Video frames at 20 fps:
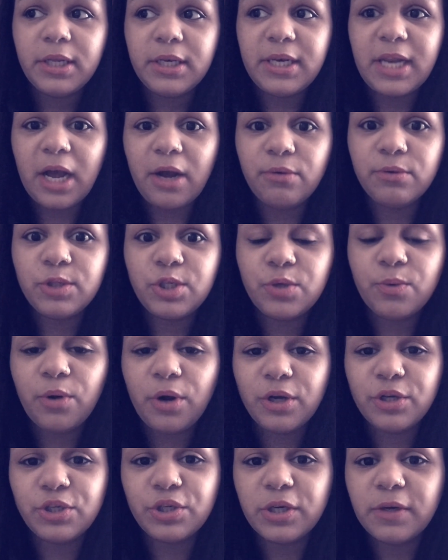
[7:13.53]
down to
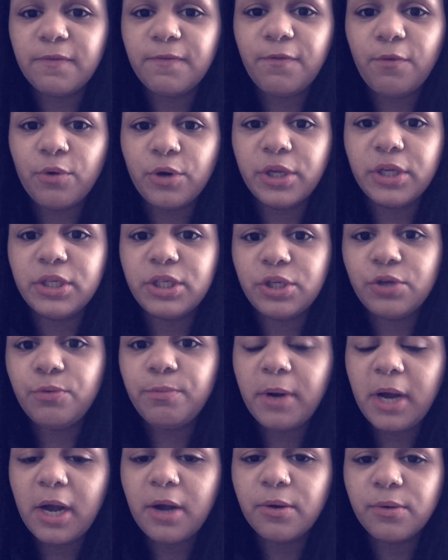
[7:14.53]
142
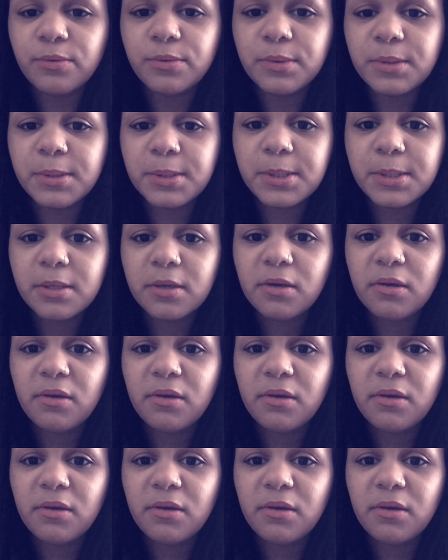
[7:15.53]
pounds